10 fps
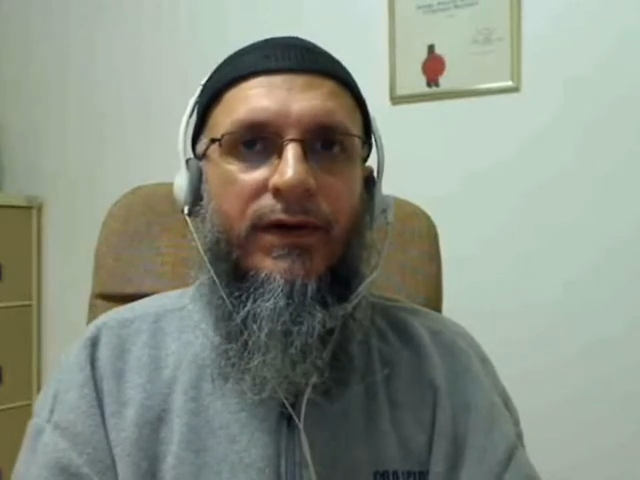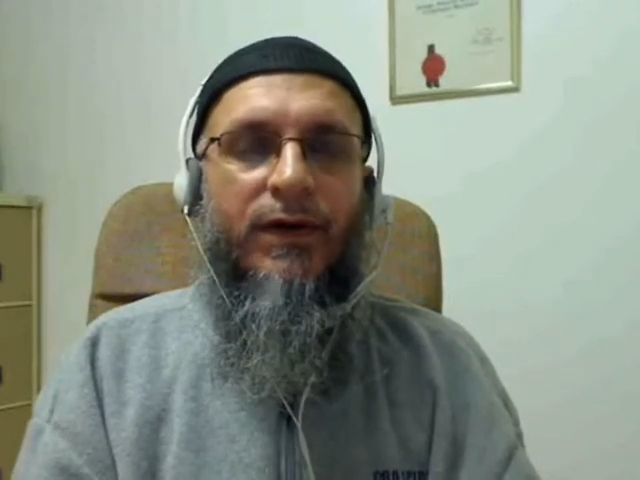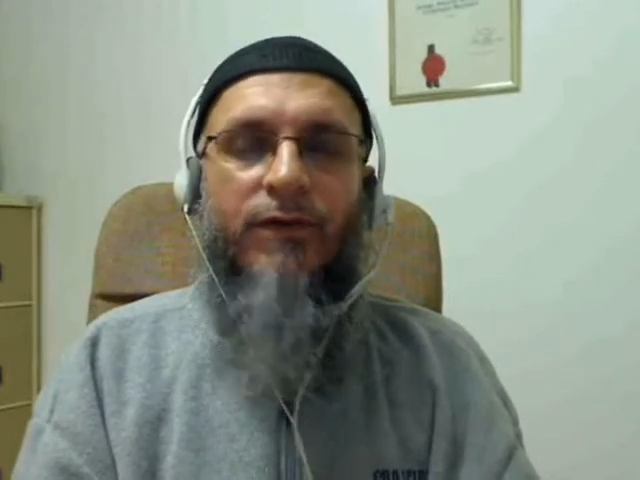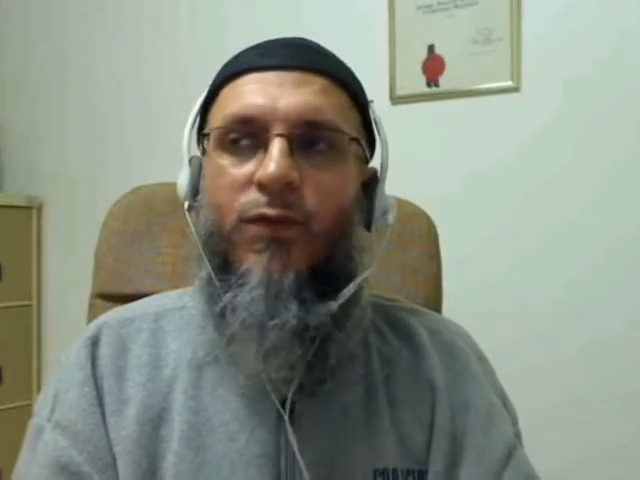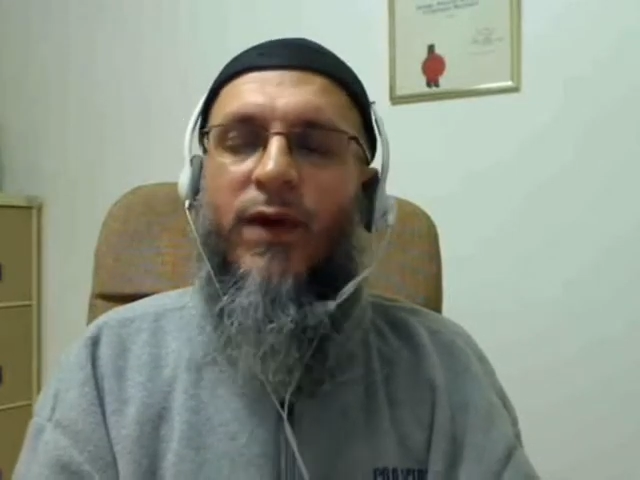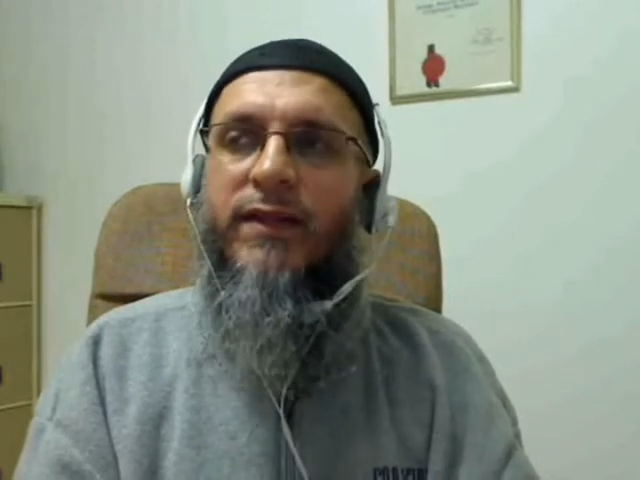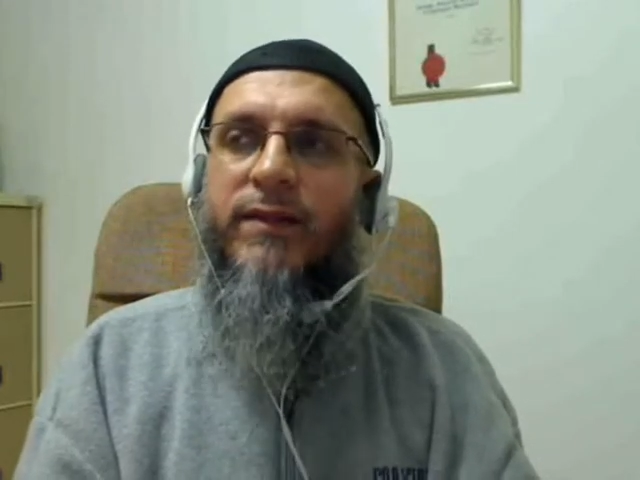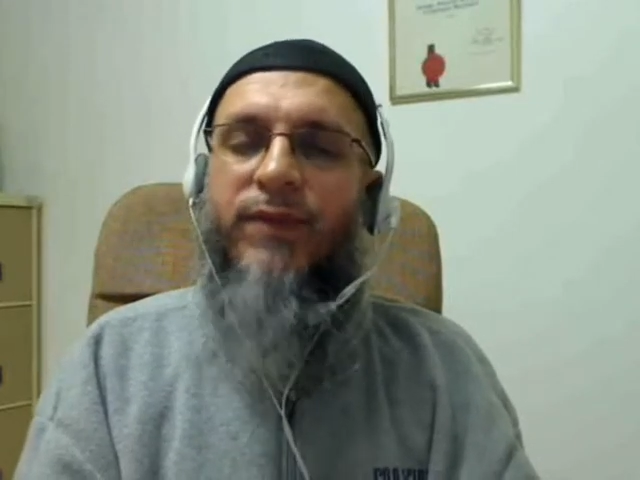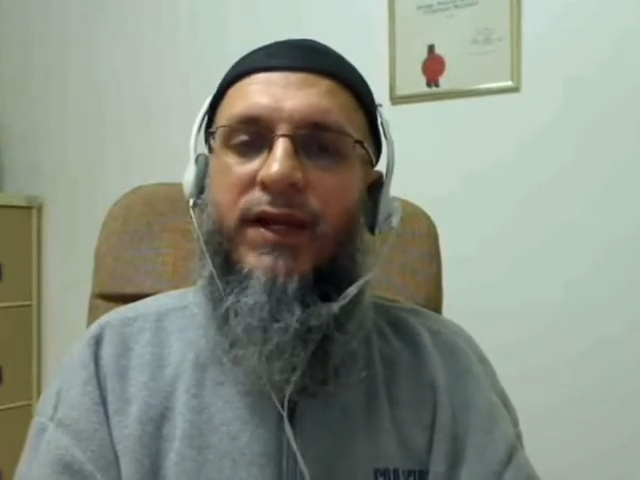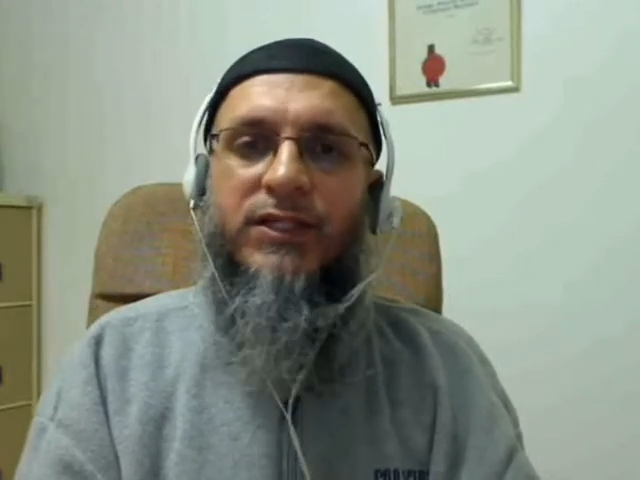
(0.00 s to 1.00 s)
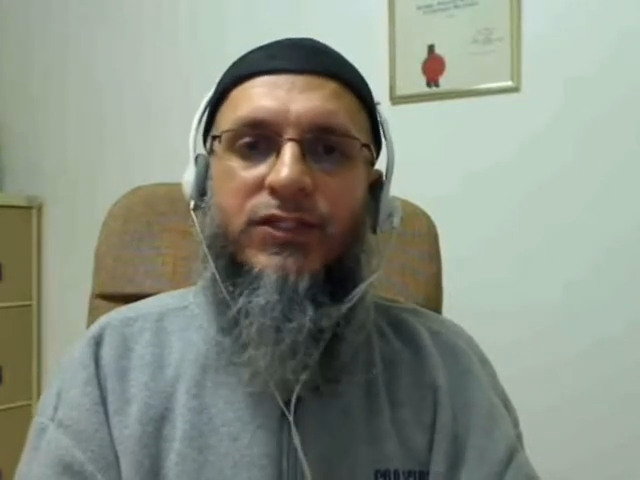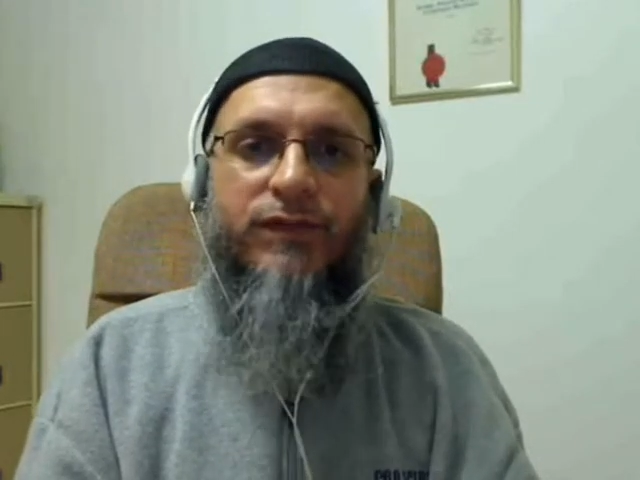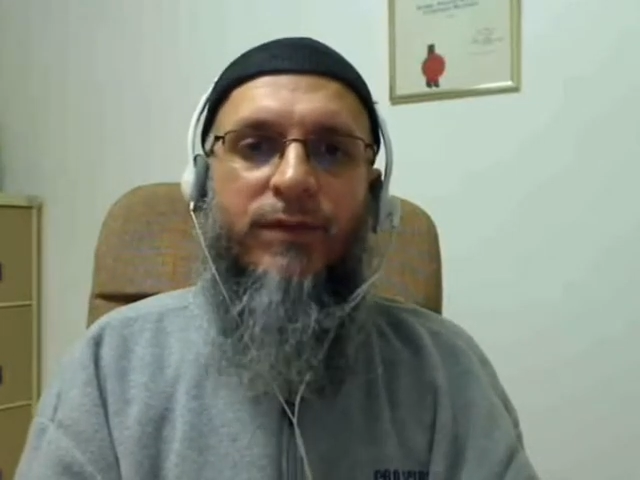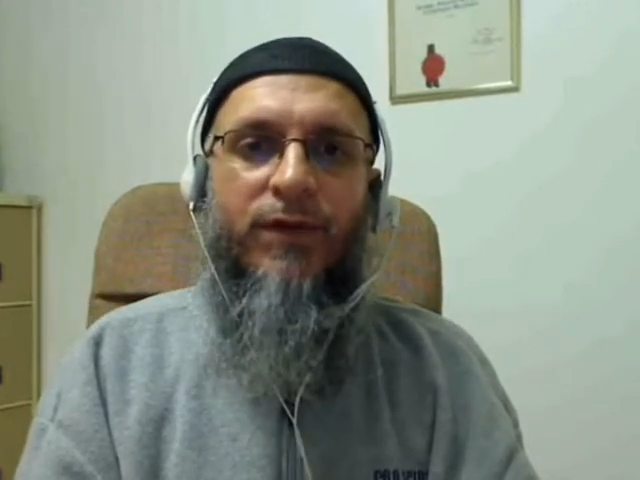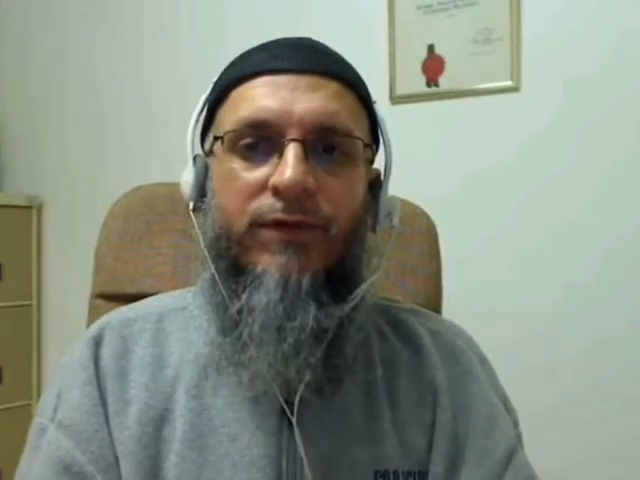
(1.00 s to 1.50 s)
of why the practice of
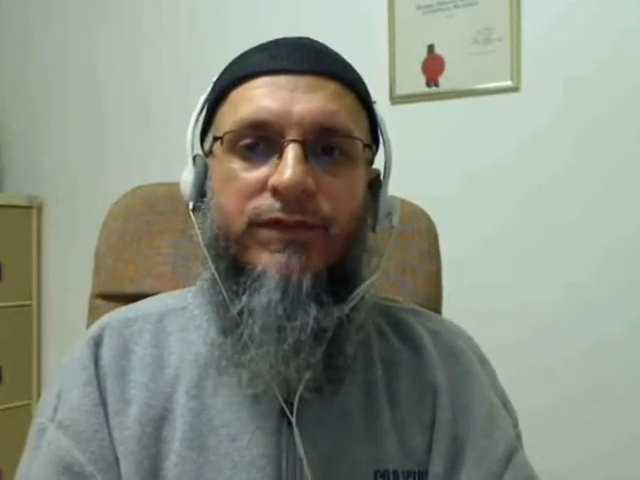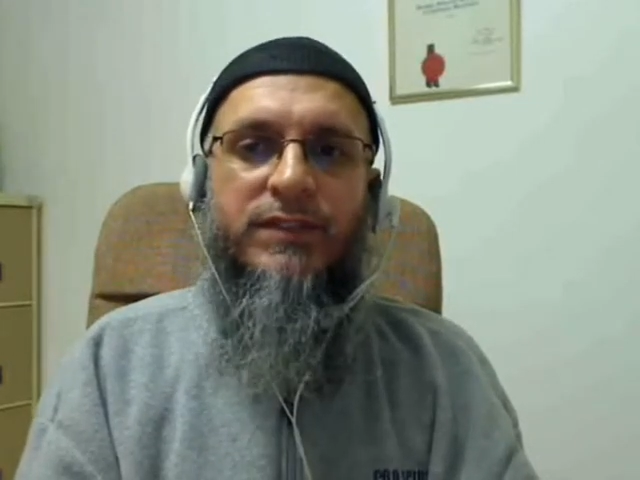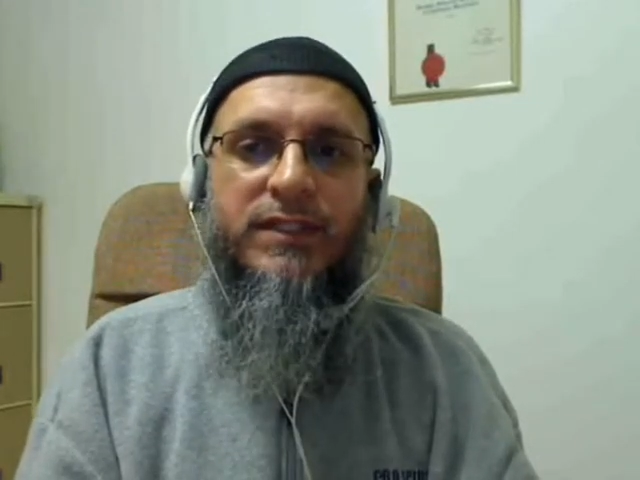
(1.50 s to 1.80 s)
the prophets